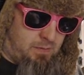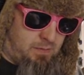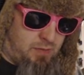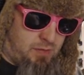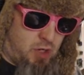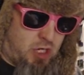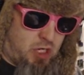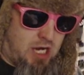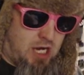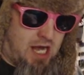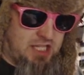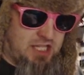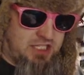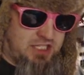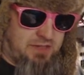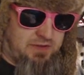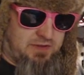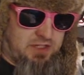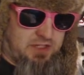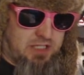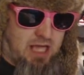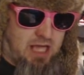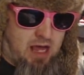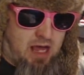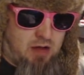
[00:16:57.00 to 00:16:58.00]
Percussive
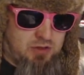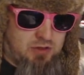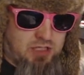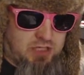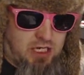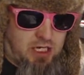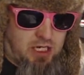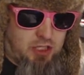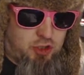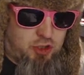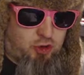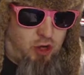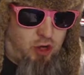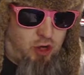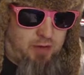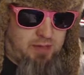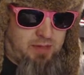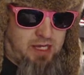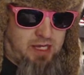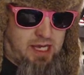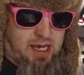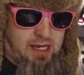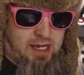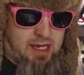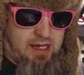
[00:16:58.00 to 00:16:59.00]
sounds like a drum
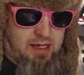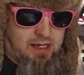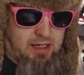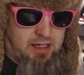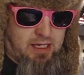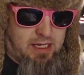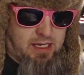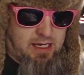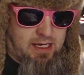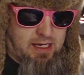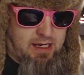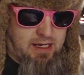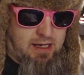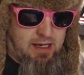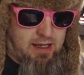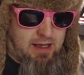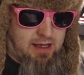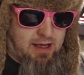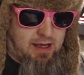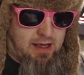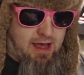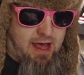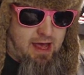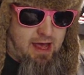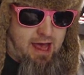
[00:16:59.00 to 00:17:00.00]
kit
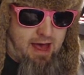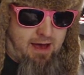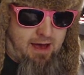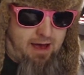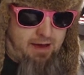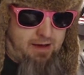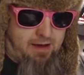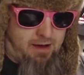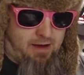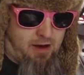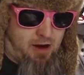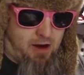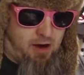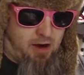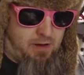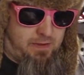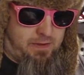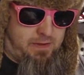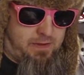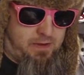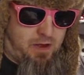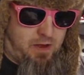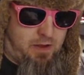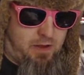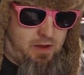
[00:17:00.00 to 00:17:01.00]

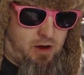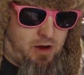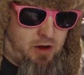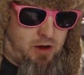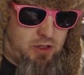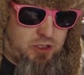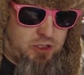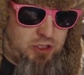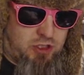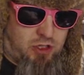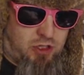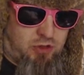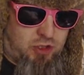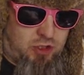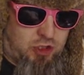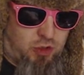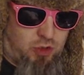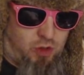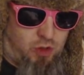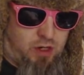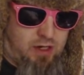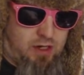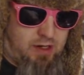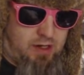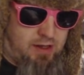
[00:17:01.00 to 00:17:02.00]
are so
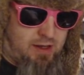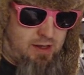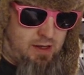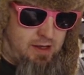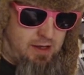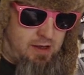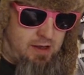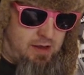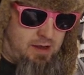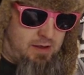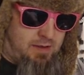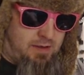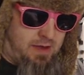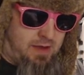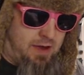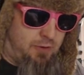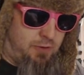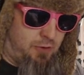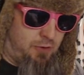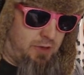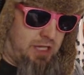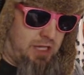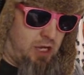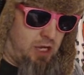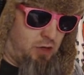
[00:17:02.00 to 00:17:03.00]
short, they
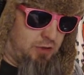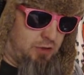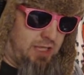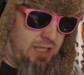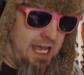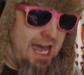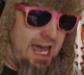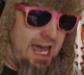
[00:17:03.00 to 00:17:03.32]
really only